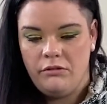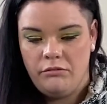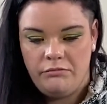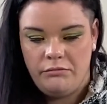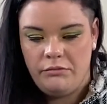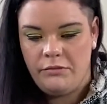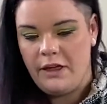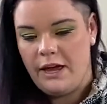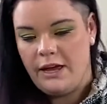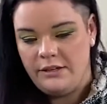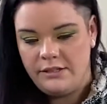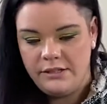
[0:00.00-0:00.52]

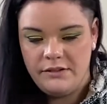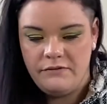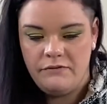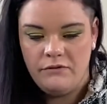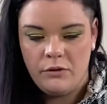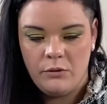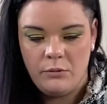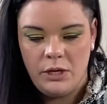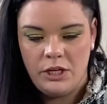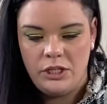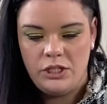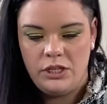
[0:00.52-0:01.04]
That's
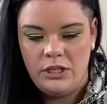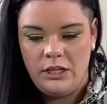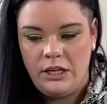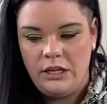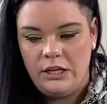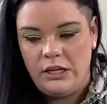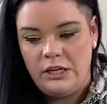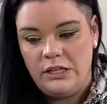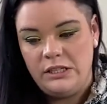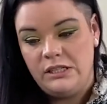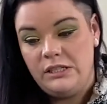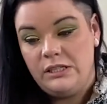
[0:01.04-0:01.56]
information that
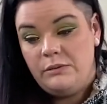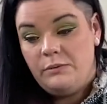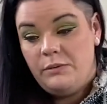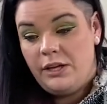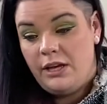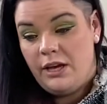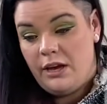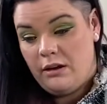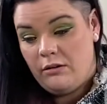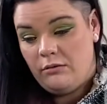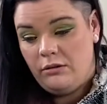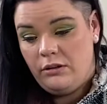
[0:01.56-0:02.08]
needs to be
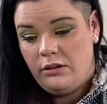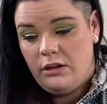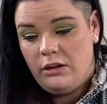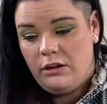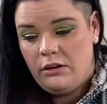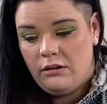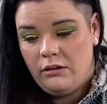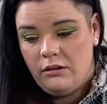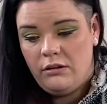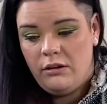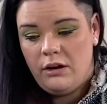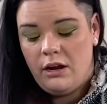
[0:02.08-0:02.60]
out
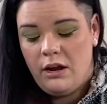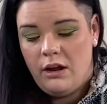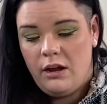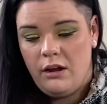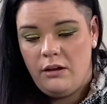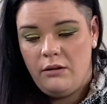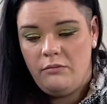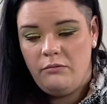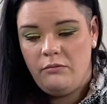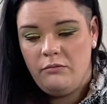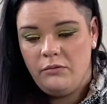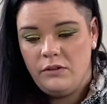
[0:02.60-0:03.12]
there,
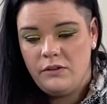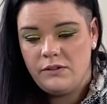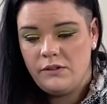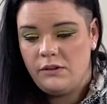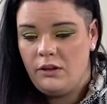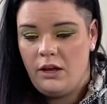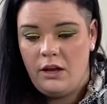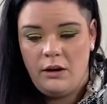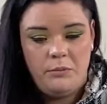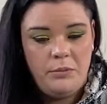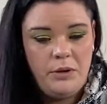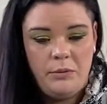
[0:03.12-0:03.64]
because a
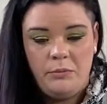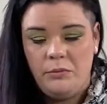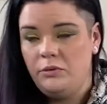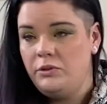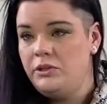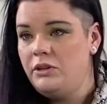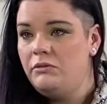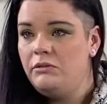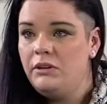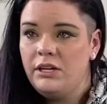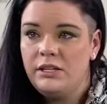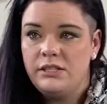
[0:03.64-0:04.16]
lot of people
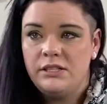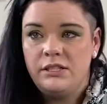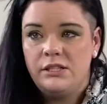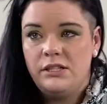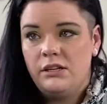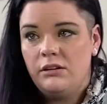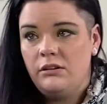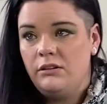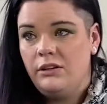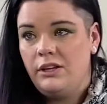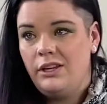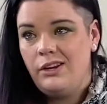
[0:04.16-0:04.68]
don't
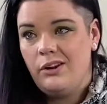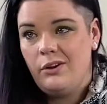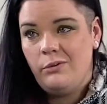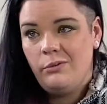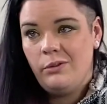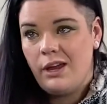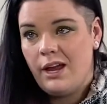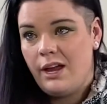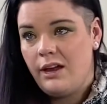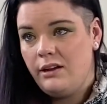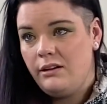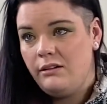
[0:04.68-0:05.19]
necessarily know
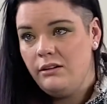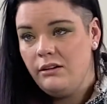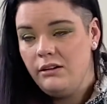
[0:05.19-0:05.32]
that.